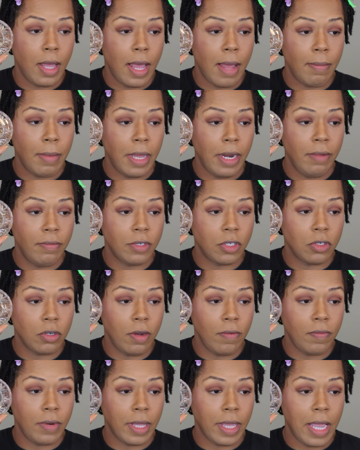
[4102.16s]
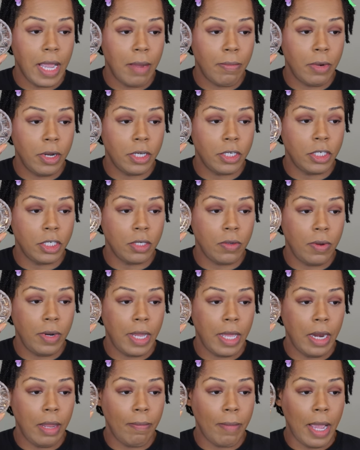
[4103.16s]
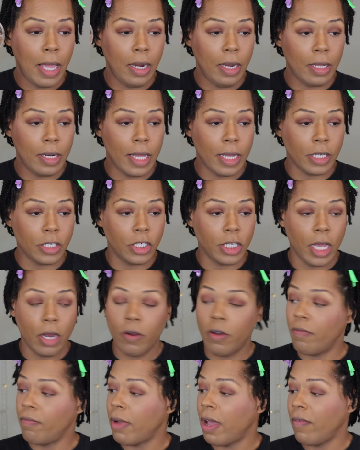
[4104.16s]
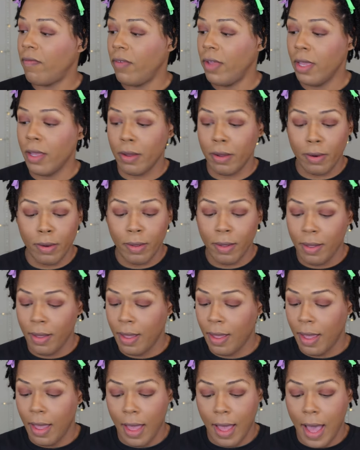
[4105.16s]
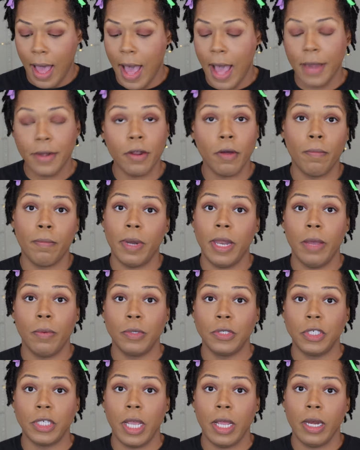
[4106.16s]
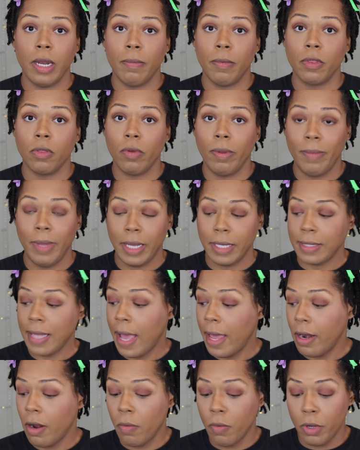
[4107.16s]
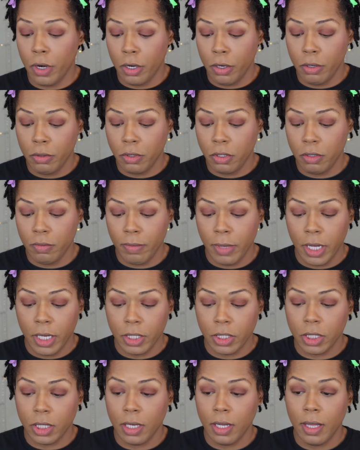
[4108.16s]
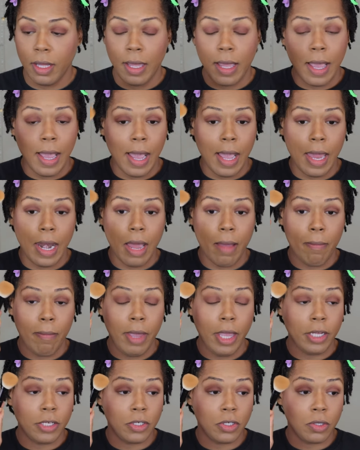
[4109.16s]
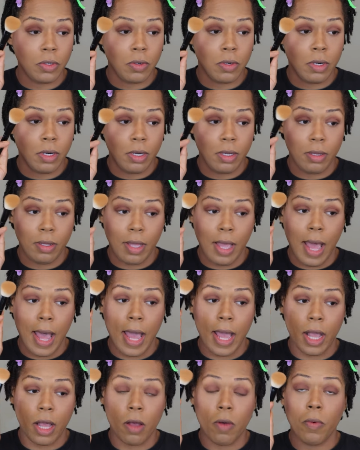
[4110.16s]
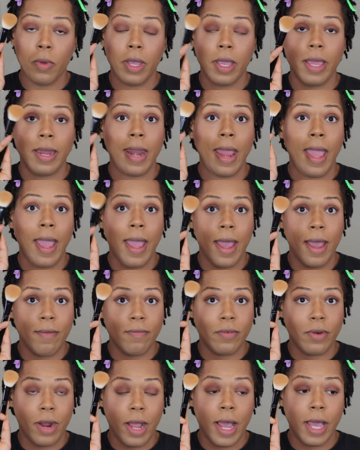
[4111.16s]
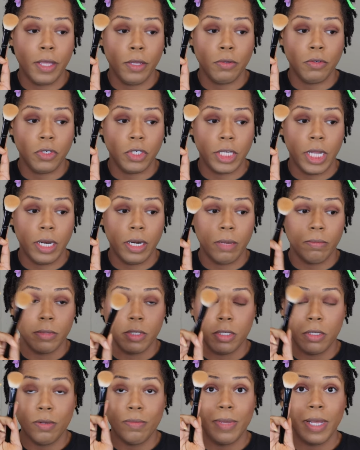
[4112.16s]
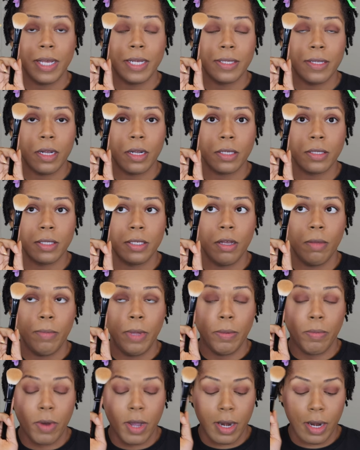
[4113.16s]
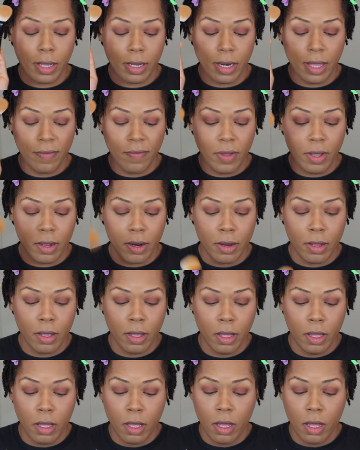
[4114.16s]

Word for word: I'm not even sure if the camera is showing that. It might look like a shadow of my finger. I don't play with shade number three because I don't want to do too much. And I make sure I go in after I use shade number two because there could still be product left here.